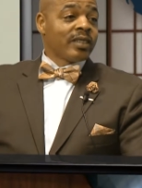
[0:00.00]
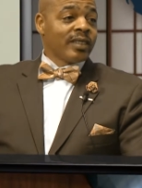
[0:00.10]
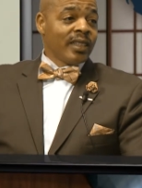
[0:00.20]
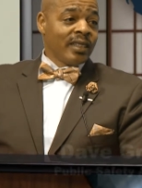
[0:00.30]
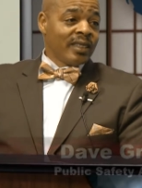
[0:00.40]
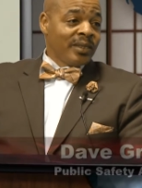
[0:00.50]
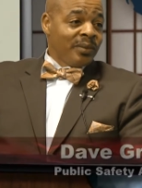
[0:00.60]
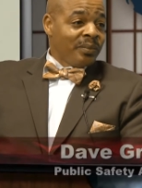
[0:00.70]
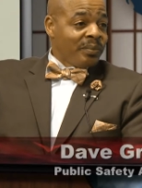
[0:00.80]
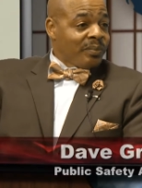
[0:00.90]
And see, the
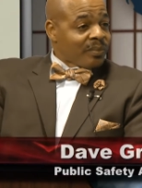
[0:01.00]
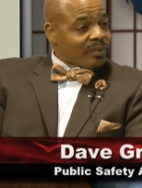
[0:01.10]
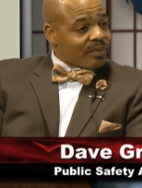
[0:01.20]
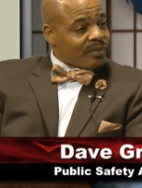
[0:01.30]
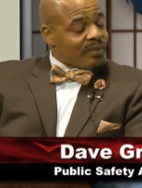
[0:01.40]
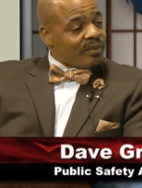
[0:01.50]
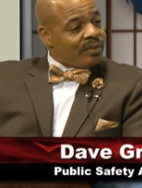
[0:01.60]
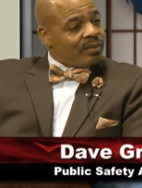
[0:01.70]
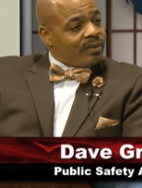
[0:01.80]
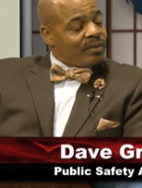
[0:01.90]
things that you're talking
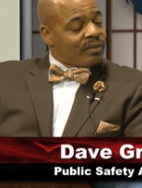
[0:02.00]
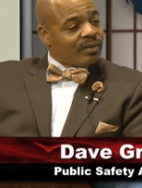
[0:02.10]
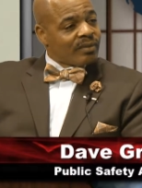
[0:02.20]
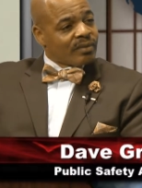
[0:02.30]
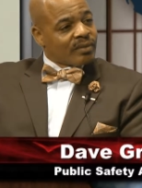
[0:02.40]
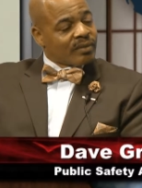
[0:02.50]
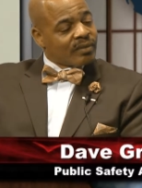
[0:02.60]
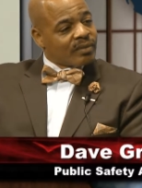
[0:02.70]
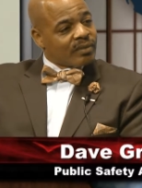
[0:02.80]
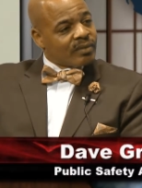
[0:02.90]
about,
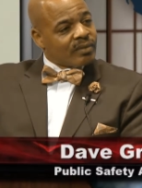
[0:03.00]
those